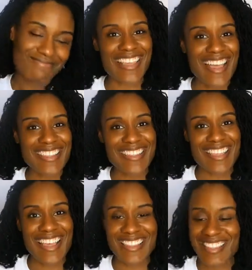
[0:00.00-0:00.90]
Yes,
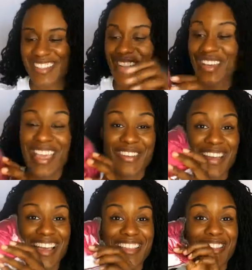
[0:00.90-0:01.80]
yes. Okay, you
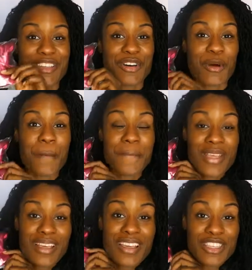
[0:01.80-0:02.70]
guys, so
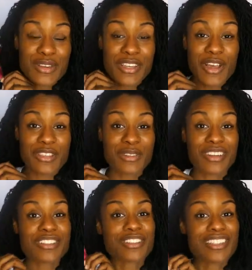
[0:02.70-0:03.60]
you can also
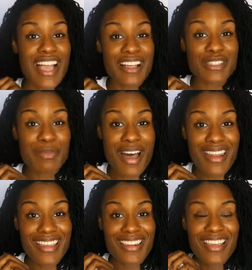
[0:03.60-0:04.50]
get your child's
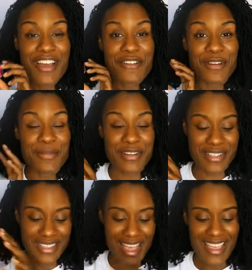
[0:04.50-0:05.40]
bonnet from her
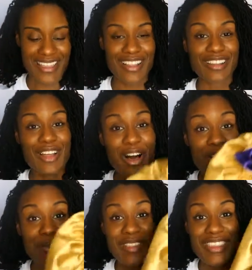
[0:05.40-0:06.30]
site
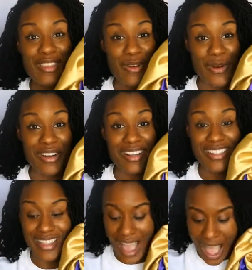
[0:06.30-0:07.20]
along with yours.